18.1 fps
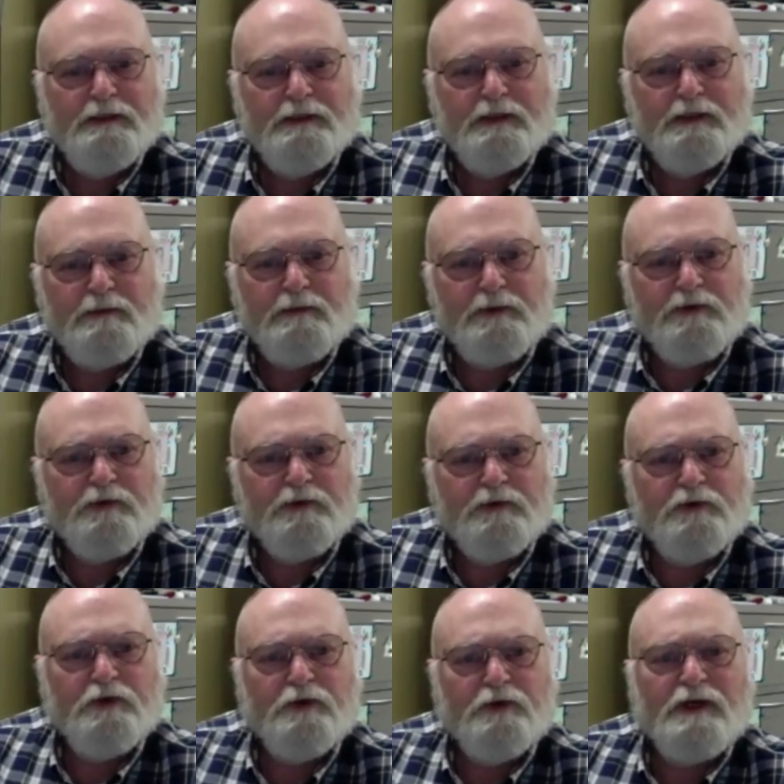um, but
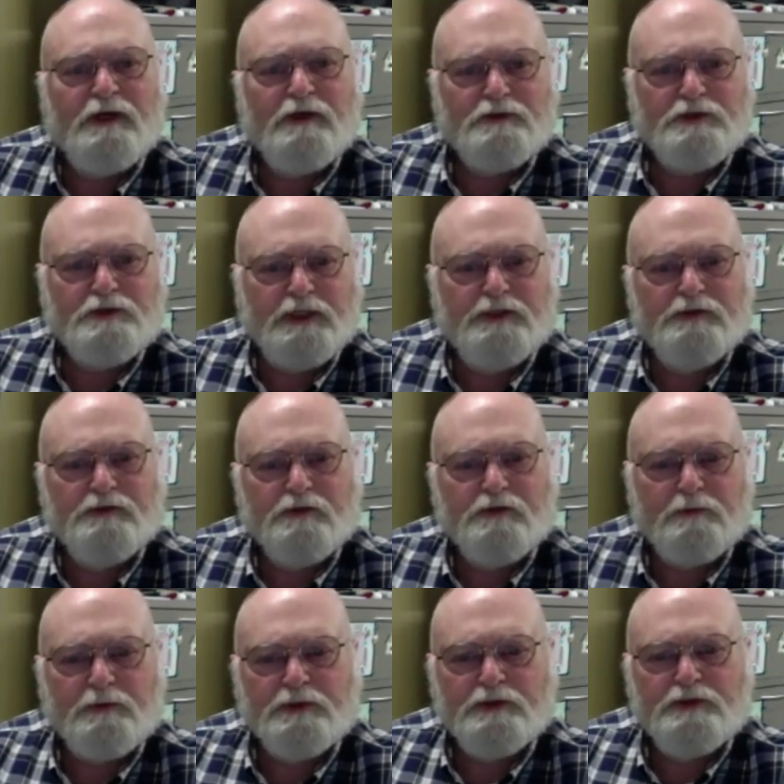they're during our J
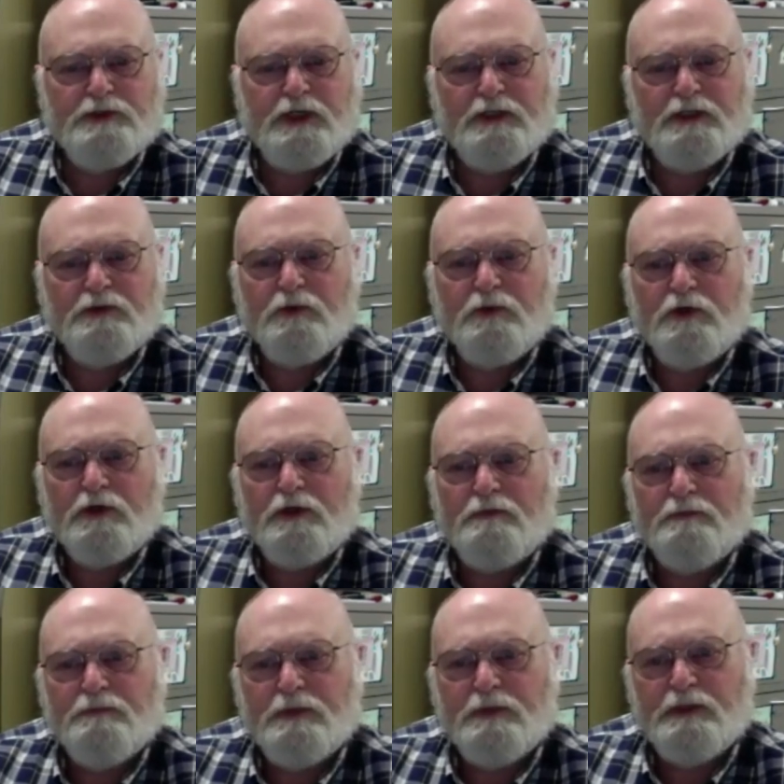term in January.
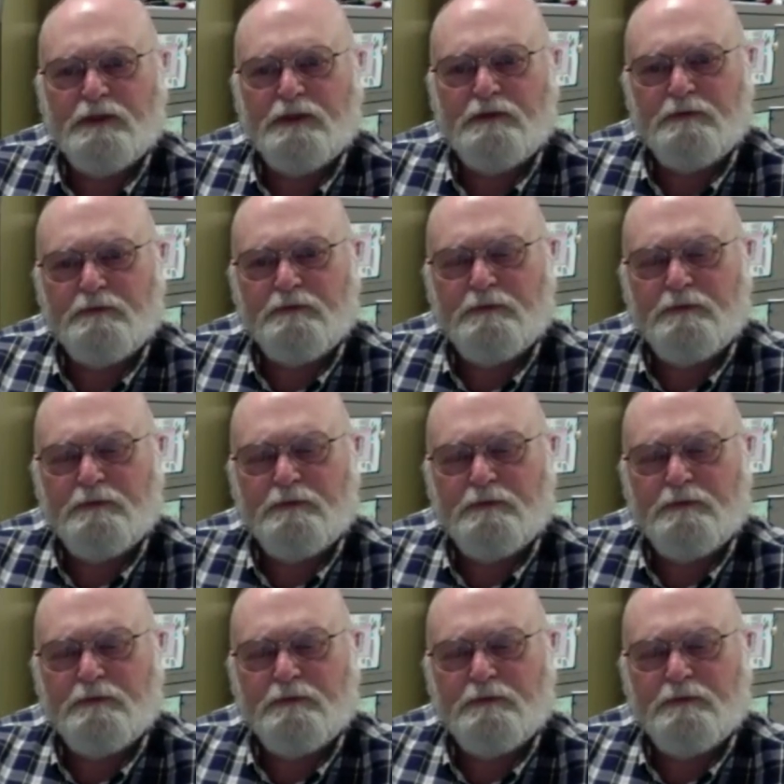Um,